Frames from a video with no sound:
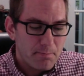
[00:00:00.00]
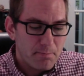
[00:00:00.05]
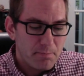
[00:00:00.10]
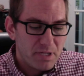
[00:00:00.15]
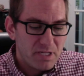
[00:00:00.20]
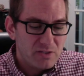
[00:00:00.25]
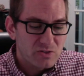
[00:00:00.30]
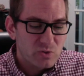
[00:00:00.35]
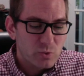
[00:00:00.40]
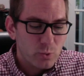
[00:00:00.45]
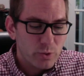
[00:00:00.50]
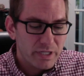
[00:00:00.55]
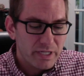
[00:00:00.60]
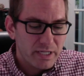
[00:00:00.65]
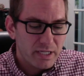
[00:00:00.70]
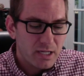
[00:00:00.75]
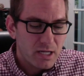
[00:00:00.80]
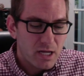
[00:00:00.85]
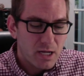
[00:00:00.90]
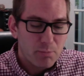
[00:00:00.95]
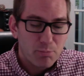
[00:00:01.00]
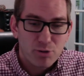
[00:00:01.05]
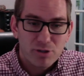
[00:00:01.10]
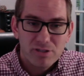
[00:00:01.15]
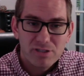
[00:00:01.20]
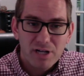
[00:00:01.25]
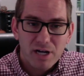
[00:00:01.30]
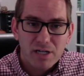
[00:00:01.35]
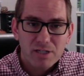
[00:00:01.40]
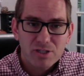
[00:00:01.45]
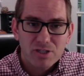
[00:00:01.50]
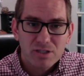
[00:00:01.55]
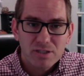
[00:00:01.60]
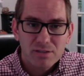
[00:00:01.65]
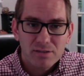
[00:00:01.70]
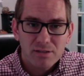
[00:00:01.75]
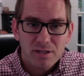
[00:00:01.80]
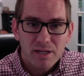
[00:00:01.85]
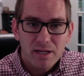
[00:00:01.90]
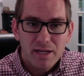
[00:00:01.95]
between
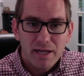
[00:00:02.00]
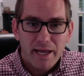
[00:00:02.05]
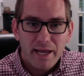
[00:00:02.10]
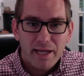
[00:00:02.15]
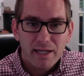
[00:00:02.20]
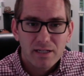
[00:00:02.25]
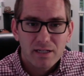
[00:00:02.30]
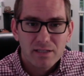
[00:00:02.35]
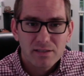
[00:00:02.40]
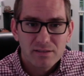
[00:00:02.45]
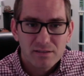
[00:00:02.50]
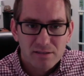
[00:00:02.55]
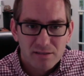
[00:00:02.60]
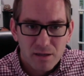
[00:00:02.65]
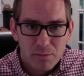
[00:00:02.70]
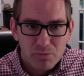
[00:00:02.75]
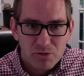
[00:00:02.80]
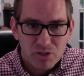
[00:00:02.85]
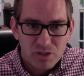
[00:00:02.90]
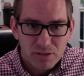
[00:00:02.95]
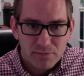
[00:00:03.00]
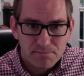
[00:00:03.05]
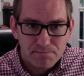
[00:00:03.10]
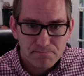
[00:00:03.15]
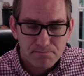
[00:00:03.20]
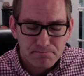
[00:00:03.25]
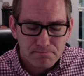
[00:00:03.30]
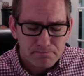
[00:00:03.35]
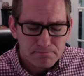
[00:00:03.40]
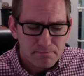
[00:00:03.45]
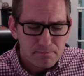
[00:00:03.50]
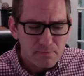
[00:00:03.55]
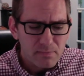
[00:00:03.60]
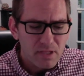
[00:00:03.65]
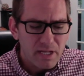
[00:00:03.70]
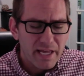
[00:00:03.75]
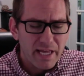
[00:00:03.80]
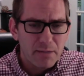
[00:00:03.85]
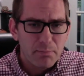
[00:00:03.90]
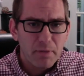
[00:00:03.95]
production and consumption,
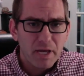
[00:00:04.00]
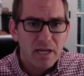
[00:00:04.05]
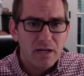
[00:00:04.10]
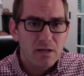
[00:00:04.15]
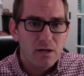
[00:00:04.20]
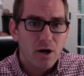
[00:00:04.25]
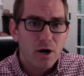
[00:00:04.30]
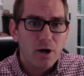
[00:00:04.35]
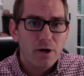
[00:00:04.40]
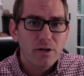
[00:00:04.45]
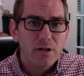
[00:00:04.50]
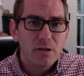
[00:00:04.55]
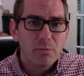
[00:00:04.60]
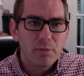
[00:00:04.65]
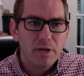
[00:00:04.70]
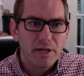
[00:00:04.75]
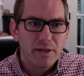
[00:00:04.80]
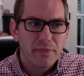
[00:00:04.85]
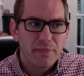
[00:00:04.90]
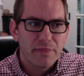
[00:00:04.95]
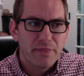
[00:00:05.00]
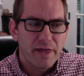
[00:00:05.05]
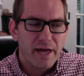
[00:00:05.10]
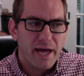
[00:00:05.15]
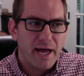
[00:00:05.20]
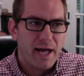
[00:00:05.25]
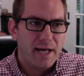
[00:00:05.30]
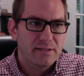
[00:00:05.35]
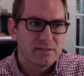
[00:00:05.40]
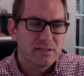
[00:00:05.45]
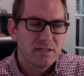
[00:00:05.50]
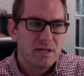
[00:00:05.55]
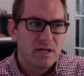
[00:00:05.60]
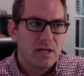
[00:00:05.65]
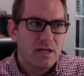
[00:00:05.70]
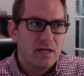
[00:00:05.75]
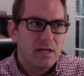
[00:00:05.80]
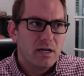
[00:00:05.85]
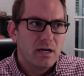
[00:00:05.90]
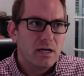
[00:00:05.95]
and made an argument that
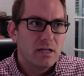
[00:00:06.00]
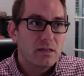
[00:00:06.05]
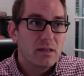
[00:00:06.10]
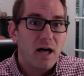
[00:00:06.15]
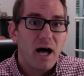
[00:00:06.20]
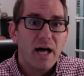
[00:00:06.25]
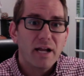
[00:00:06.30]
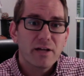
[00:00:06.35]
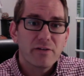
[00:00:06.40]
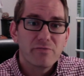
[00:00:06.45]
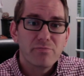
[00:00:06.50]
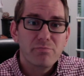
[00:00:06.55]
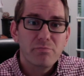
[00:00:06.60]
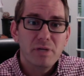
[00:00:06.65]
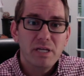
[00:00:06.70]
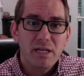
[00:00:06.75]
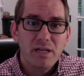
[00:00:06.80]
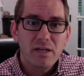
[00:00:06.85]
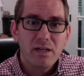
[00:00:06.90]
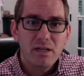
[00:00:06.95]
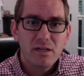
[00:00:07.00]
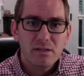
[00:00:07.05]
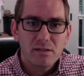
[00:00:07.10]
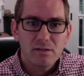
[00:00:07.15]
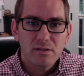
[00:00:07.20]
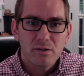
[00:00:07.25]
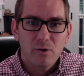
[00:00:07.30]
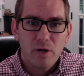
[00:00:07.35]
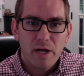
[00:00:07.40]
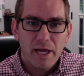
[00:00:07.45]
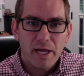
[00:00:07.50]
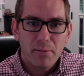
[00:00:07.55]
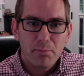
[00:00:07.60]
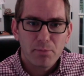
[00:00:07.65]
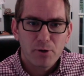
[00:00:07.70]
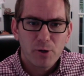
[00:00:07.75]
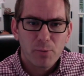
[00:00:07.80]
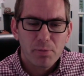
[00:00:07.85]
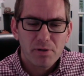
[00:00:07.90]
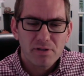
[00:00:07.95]
a lot of meaning and
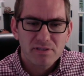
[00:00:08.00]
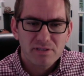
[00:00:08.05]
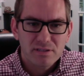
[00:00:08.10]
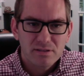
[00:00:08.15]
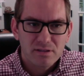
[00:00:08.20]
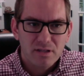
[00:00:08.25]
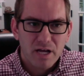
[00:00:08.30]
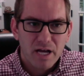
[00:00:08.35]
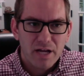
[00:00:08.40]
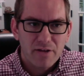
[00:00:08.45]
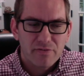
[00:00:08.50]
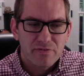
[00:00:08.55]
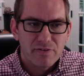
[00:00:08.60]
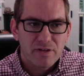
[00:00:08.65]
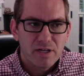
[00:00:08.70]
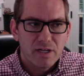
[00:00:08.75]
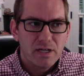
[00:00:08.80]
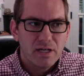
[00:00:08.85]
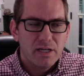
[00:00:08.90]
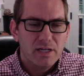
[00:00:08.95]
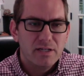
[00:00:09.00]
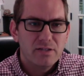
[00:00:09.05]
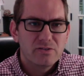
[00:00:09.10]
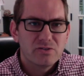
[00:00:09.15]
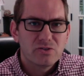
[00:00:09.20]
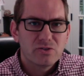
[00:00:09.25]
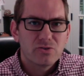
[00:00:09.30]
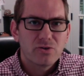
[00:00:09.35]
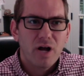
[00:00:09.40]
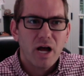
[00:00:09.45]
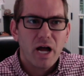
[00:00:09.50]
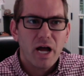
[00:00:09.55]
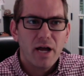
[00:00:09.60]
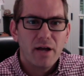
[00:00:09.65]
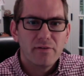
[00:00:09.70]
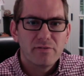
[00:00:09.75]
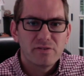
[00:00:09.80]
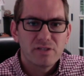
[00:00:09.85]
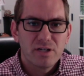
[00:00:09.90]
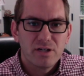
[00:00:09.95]
purpose in life is
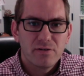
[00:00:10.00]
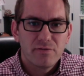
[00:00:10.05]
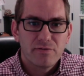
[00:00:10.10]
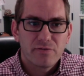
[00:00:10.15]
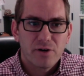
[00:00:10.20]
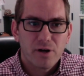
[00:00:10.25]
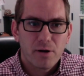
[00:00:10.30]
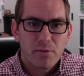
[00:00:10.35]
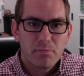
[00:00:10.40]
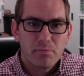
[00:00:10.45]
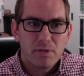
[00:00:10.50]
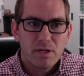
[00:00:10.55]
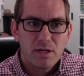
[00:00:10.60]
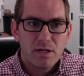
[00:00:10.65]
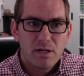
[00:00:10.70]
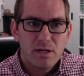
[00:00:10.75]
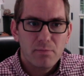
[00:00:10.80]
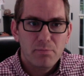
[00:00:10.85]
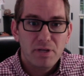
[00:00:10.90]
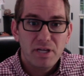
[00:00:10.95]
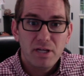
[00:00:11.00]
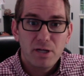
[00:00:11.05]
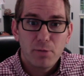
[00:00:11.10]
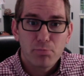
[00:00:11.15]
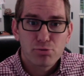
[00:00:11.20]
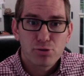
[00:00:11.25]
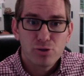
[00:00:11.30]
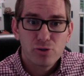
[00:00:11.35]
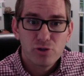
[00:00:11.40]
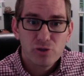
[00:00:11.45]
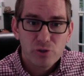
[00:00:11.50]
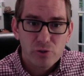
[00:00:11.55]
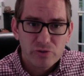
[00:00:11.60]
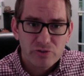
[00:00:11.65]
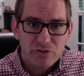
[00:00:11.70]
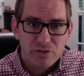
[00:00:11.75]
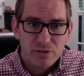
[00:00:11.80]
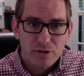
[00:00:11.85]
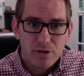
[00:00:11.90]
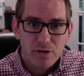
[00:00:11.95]
derived from being a
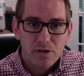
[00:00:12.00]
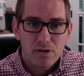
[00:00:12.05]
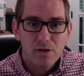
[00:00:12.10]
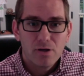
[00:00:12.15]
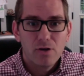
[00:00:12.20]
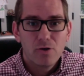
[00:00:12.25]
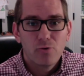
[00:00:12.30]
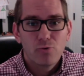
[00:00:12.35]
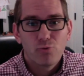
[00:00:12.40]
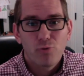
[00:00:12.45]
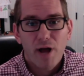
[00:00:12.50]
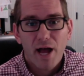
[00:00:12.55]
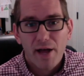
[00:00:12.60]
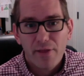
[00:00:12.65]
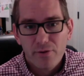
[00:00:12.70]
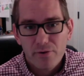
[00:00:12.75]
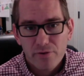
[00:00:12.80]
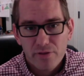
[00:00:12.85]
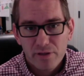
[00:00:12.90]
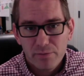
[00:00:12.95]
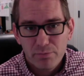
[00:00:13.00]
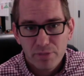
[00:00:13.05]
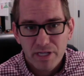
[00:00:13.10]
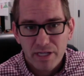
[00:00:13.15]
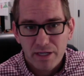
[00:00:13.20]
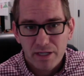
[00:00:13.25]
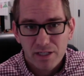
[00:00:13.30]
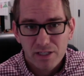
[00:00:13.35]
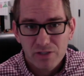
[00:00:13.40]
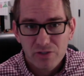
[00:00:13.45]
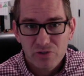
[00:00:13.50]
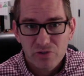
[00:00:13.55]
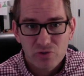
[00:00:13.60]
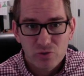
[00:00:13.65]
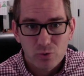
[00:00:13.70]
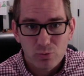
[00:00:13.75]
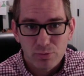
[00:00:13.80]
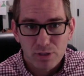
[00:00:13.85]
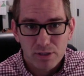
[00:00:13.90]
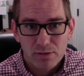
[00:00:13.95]
producer rather than being a
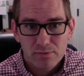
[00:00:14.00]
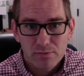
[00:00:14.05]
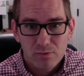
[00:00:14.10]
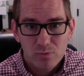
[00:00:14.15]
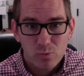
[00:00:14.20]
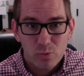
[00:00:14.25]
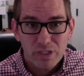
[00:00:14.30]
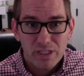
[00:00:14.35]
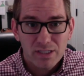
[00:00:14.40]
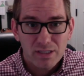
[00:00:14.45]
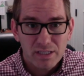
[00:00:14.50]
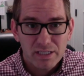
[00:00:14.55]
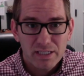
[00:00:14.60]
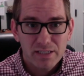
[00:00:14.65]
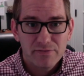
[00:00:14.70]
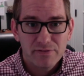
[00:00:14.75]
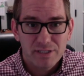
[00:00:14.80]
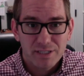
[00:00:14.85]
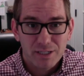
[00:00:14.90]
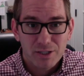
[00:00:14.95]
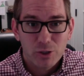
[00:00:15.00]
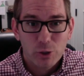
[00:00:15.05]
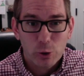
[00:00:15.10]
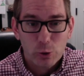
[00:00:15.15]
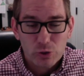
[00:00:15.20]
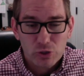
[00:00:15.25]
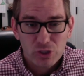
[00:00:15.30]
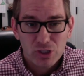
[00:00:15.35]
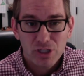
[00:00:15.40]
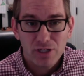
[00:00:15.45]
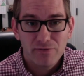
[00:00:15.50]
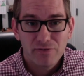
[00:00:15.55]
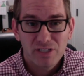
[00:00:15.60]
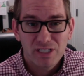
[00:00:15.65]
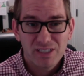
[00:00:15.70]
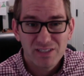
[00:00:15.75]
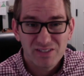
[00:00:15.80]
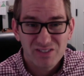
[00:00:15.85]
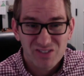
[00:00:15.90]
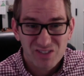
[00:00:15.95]
consumer. We live in a culture of
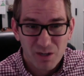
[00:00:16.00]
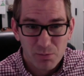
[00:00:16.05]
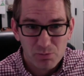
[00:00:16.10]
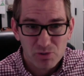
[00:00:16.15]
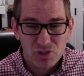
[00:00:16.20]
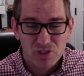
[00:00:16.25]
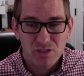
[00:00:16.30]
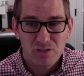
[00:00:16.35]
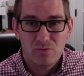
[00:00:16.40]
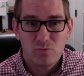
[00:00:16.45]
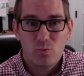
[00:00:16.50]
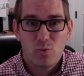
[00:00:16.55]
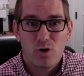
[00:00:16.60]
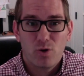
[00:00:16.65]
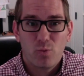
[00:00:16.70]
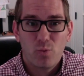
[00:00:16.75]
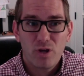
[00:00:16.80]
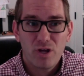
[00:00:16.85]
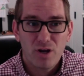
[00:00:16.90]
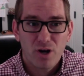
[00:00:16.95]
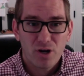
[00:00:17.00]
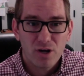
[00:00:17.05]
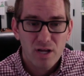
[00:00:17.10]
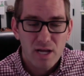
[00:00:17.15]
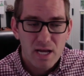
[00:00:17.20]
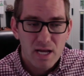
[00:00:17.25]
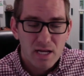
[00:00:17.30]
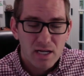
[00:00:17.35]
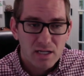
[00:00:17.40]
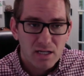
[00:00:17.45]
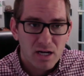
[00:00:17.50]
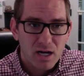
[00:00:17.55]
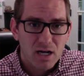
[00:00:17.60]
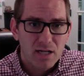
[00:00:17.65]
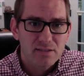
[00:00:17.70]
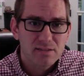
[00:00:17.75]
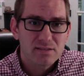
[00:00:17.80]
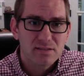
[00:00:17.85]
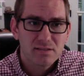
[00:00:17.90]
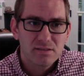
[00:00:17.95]
consumption where we are
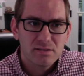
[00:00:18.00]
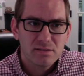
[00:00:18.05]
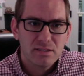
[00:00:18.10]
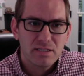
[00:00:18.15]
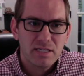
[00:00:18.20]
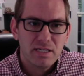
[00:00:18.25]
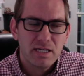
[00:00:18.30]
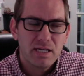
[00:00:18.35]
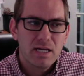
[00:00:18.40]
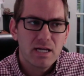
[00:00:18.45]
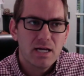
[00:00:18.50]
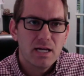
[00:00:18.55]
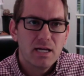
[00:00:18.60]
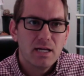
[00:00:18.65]
constantly